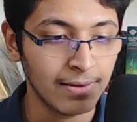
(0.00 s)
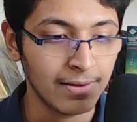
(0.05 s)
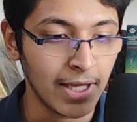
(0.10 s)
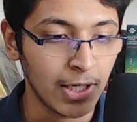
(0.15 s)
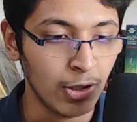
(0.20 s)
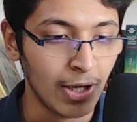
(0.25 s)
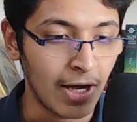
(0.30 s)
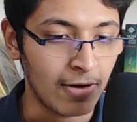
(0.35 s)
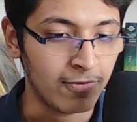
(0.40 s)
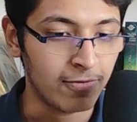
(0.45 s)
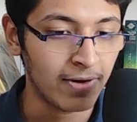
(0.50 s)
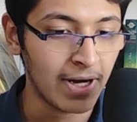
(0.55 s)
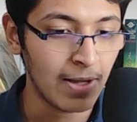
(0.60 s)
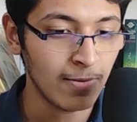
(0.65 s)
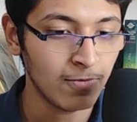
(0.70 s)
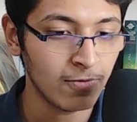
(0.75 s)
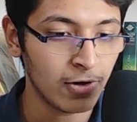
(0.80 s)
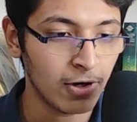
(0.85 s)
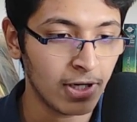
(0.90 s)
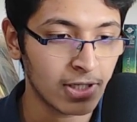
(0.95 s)
Then you have
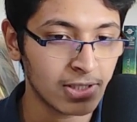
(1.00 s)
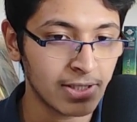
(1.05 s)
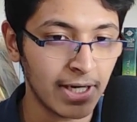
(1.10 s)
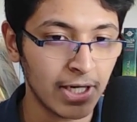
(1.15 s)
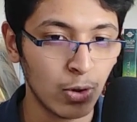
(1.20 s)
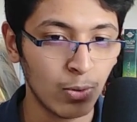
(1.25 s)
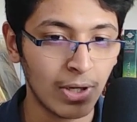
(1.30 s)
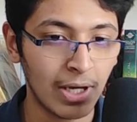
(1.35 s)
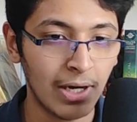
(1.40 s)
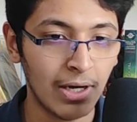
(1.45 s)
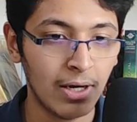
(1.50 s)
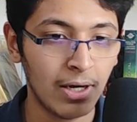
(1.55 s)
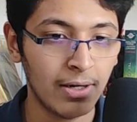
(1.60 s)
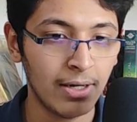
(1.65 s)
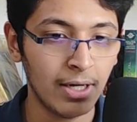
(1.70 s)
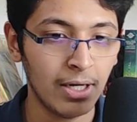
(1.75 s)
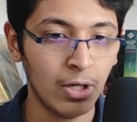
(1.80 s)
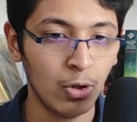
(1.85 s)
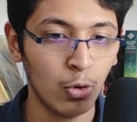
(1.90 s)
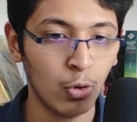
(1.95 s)
frameworks that you can
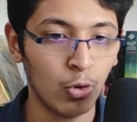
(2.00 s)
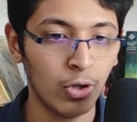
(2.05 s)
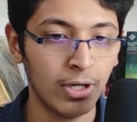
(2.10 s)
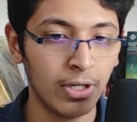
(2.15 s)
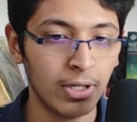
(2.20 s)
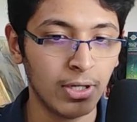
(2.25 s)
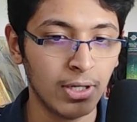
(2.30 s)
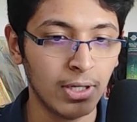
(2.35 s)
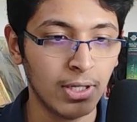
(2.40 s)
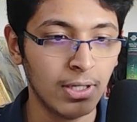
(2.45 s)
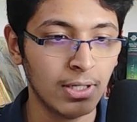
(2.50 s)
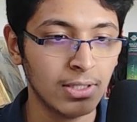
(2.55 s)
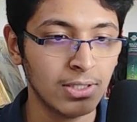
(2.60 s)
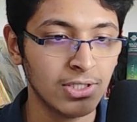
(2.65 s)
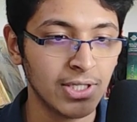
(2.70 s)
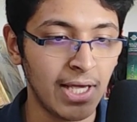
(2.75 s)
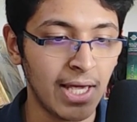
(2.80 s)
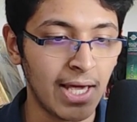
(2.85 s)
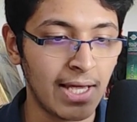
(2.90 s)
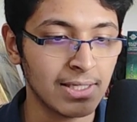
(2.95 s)
learn in
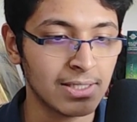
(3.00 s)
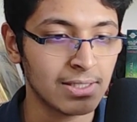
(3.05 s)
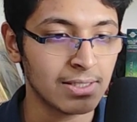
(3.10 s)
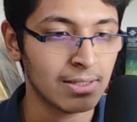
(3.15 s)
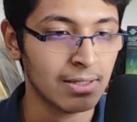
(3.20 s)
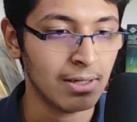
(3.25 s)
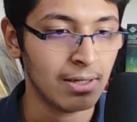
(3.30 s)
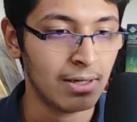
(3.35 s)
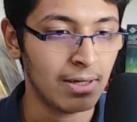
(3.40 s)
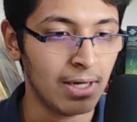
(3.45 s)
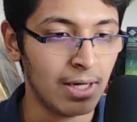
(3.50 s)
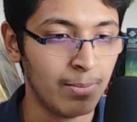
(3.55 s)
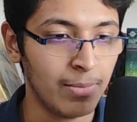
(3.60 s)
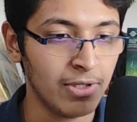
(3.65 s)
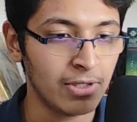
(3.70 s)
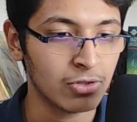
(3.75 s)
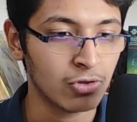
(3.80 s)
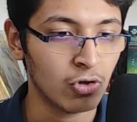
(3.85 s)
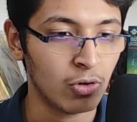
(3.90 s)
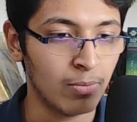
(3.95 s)
Node.js. Let
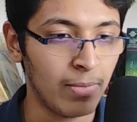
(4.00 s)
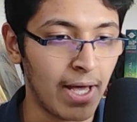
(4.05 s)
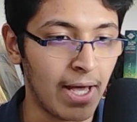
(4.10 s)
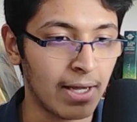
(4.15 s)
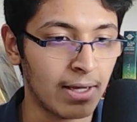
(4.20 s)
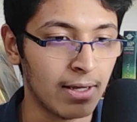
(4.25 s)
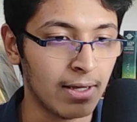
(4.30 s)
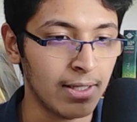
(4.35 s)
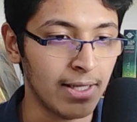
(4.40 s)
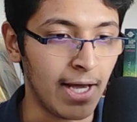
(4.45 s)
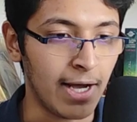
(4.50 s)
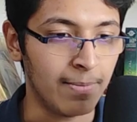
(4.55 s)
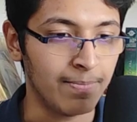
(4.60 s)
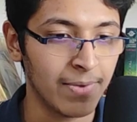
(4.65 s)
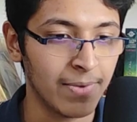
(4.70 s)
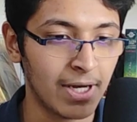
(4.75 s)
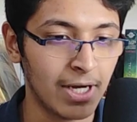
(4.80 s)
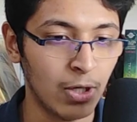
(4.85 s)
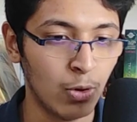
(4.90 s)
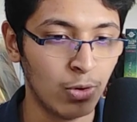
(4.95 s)
me just go back. Yeah,
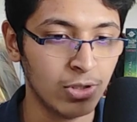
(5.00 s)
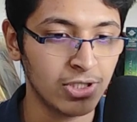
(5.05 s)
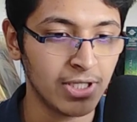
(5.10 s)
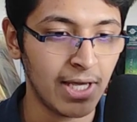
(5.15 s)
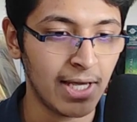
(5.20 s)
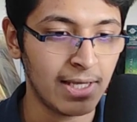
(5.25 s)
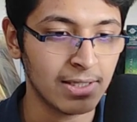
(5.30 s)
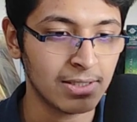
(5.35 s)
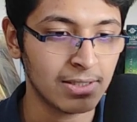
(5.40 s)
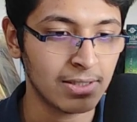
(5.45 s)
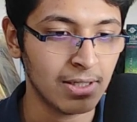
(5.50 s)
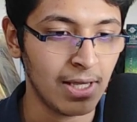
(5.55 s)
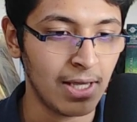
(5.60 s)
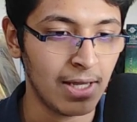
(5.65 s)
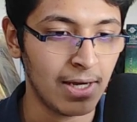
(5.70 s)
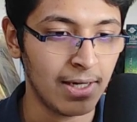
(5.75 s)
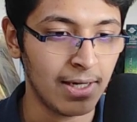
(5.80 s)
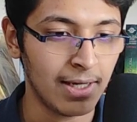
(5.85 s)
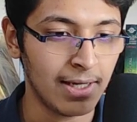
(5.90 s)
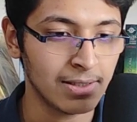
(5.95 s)
Node.js,
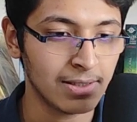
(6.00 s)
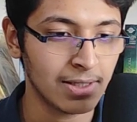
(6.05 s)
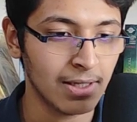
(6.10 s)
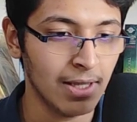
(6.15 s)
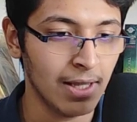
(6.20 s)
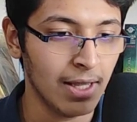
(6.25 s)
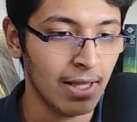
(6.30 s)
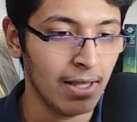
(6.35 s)
here it is.